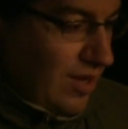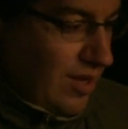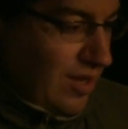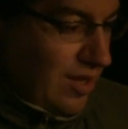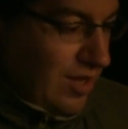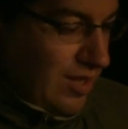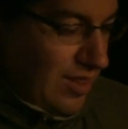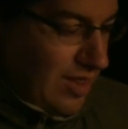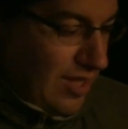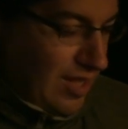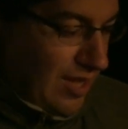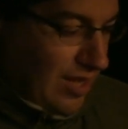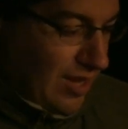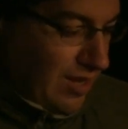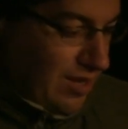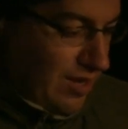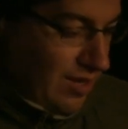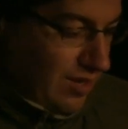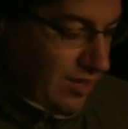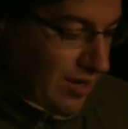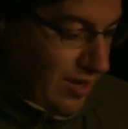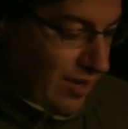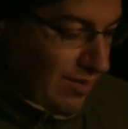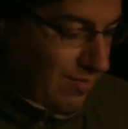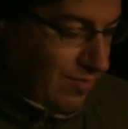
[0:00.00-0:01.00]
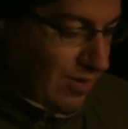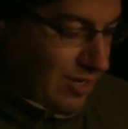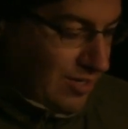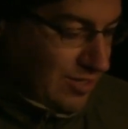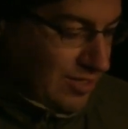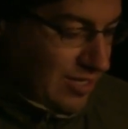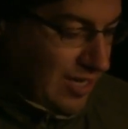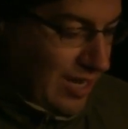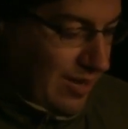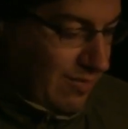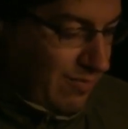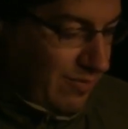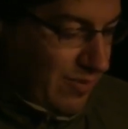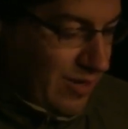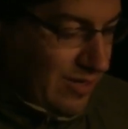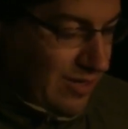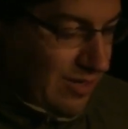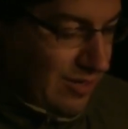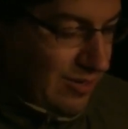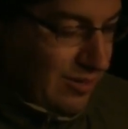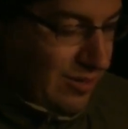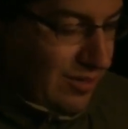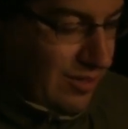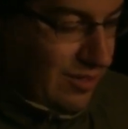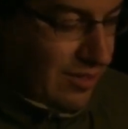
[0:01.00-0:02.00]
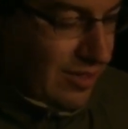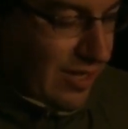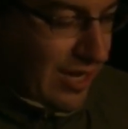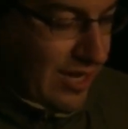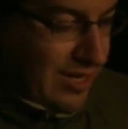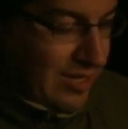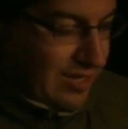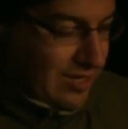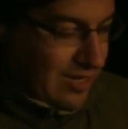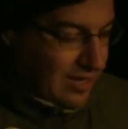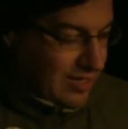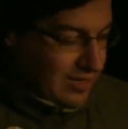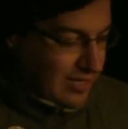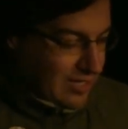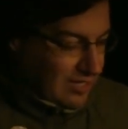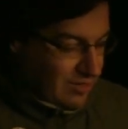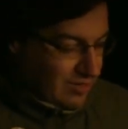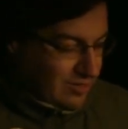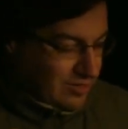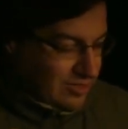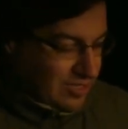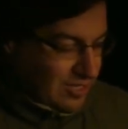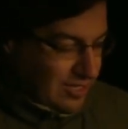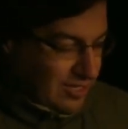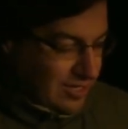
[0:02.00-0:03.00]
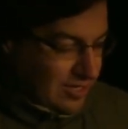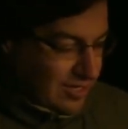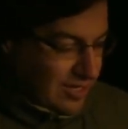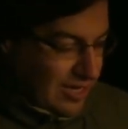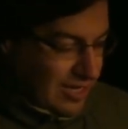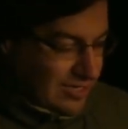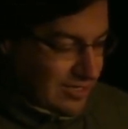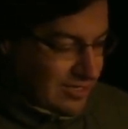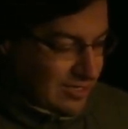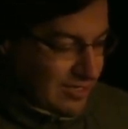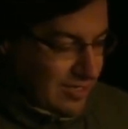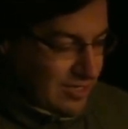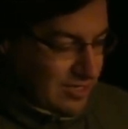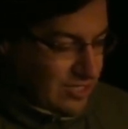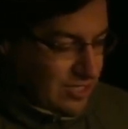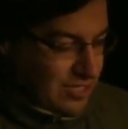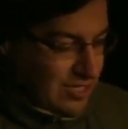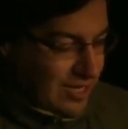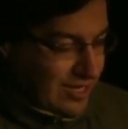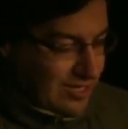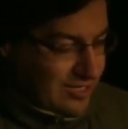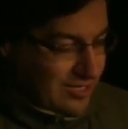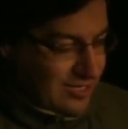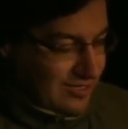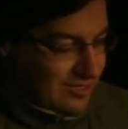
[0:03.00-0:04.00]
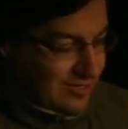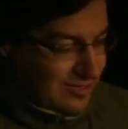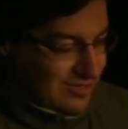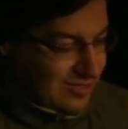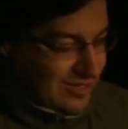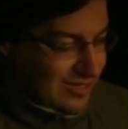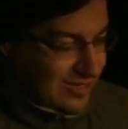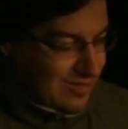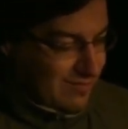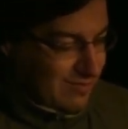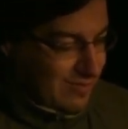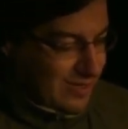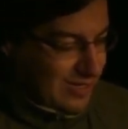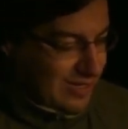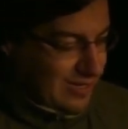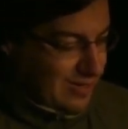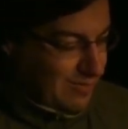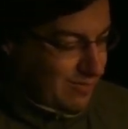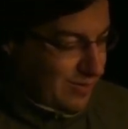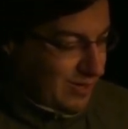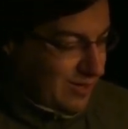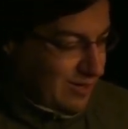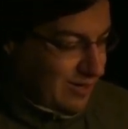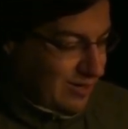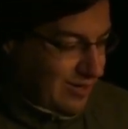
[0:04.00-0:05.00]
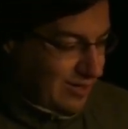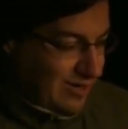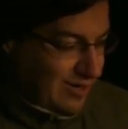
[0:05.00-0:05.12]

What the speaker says: And then I'm going to tap on the little icon that looks like a constellation. It actually looks like the Big Dipper.